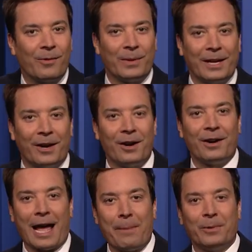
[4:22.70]
When they
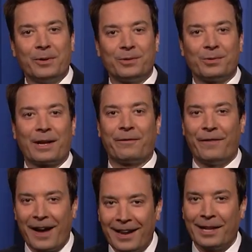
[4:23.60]
heard Apple users were like,
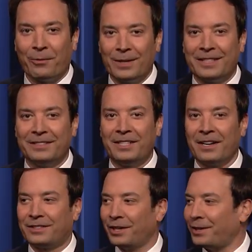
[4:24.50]
finally, what the
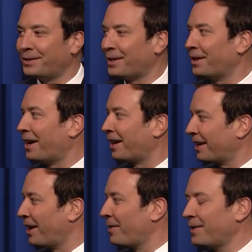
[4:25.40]
duck took you so long? You know?